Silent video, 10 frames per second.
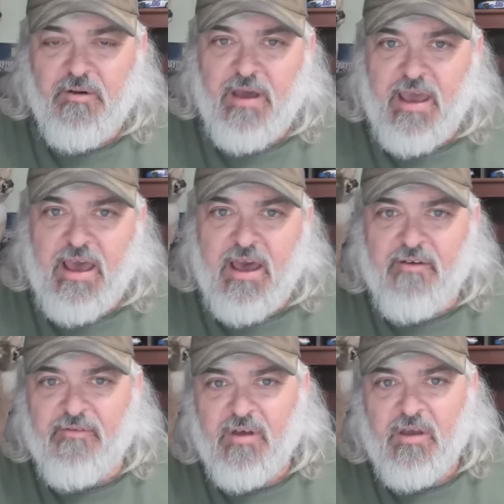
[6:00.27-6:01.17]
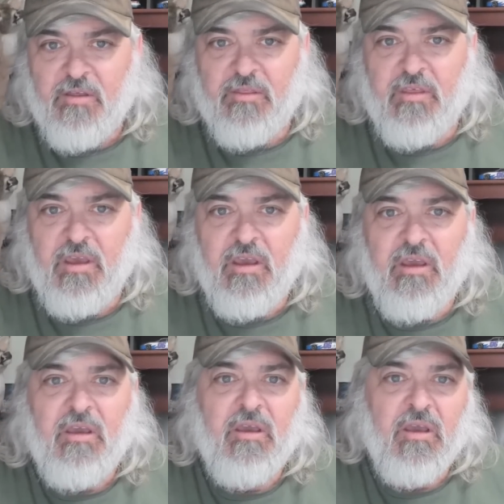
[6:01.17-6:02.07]
have
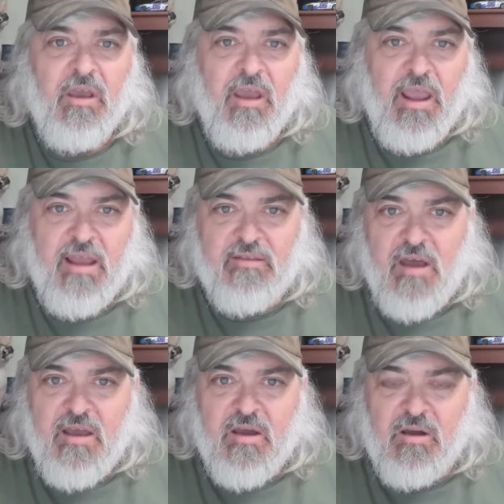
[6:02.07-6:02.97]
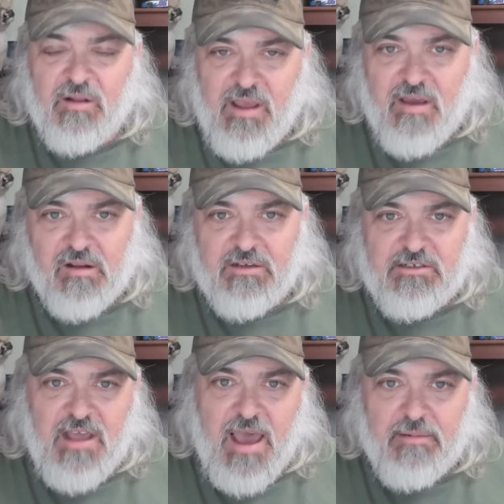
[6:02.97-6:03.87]
the anti gun legal
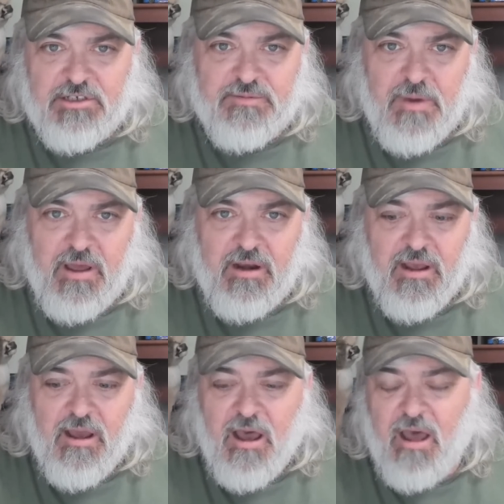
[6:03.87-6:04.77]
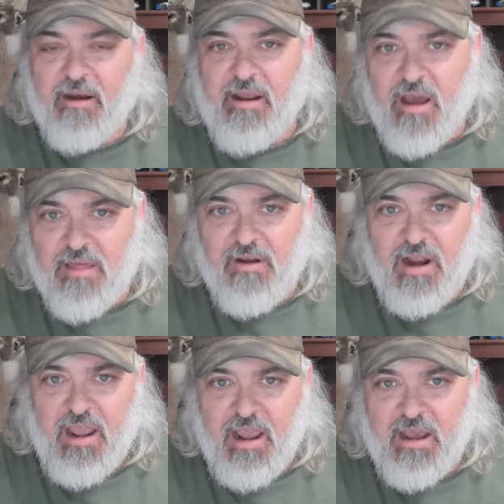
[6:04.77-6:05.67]
establishment on the other
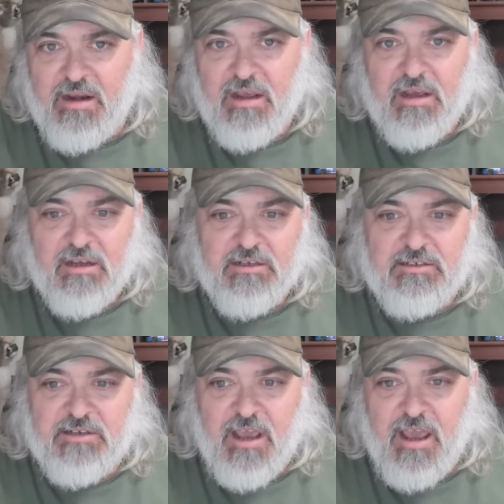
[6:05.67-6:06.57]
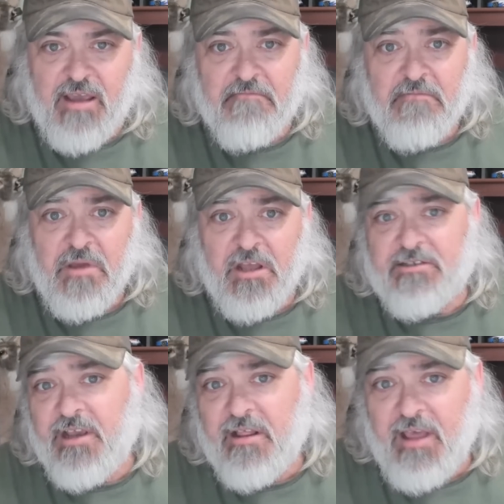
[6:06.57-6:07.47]
hand saying it's
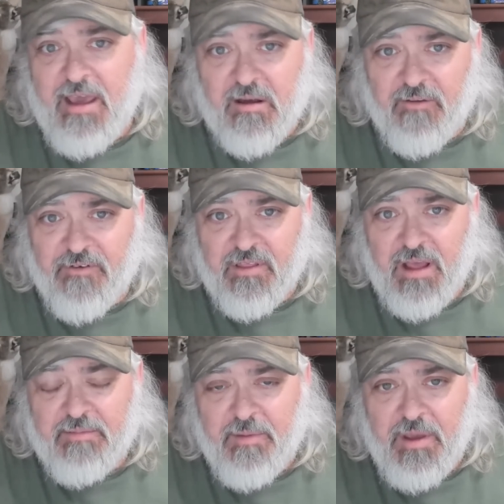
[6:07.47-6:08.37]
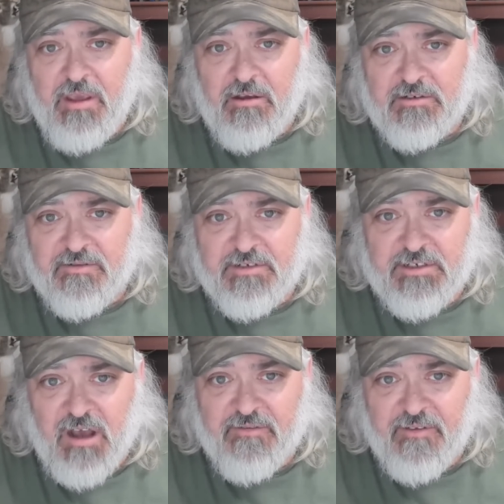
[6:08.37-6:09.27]
illegal for them to be used for
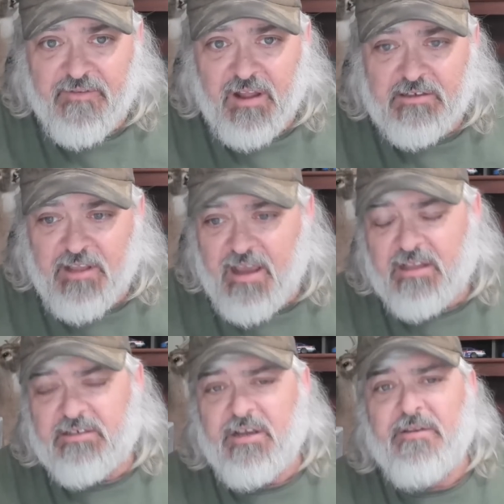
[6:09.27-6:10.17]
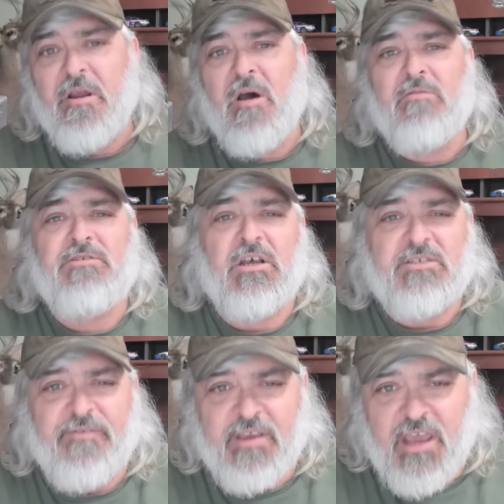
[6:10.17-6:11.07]
self defense. They can see no
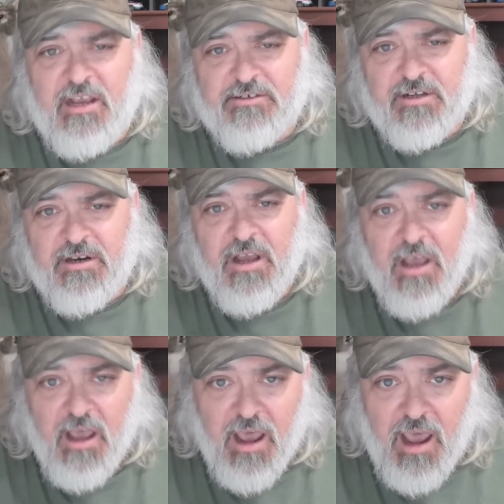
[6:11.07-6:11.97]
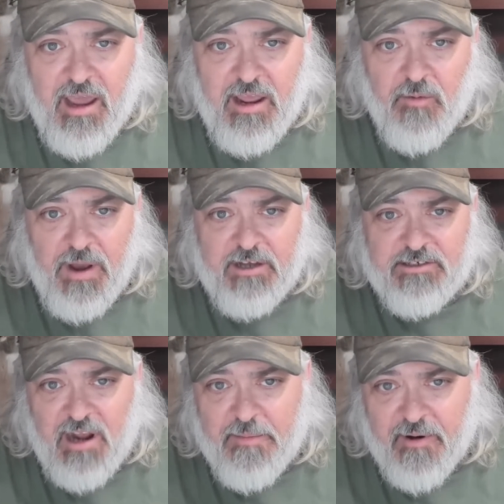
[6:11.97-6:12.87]
justification any way,
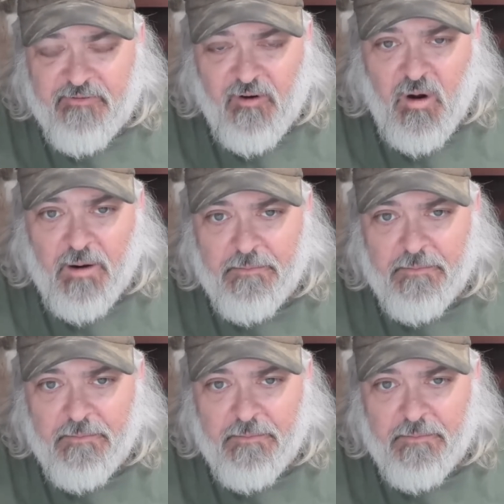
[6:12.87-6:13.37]
shape, or form.